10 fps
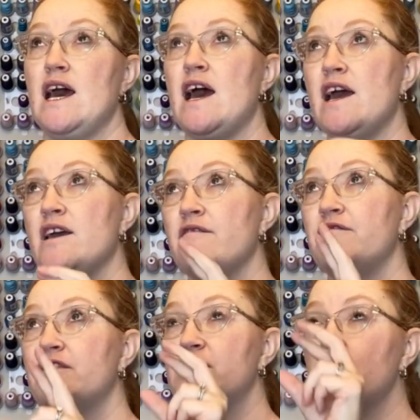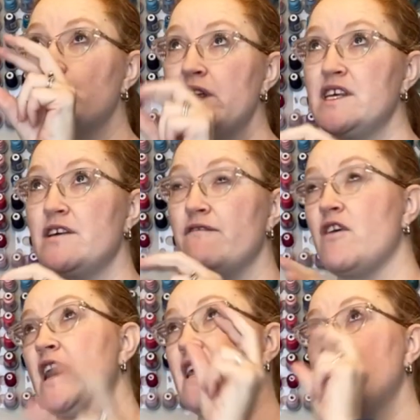I've sewn it to the
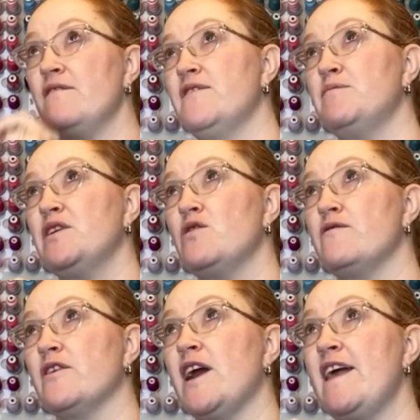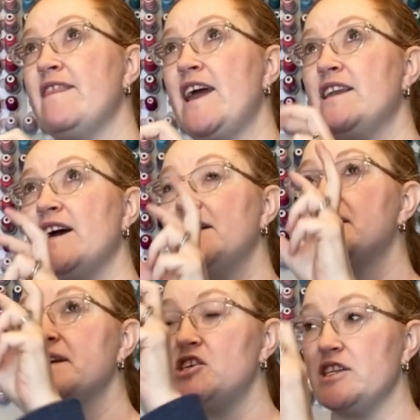front and then flipped it over and then done
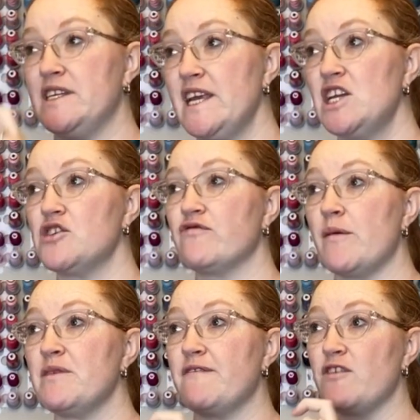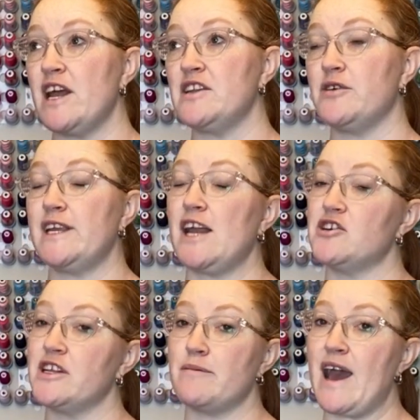stitching the ditch from the front to attach
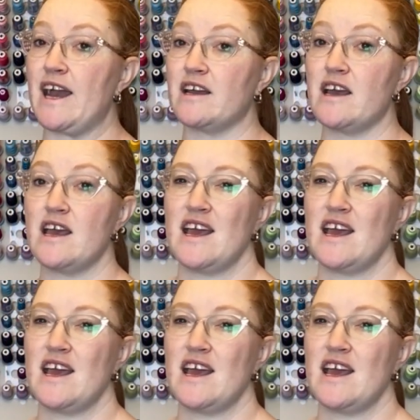it to the back.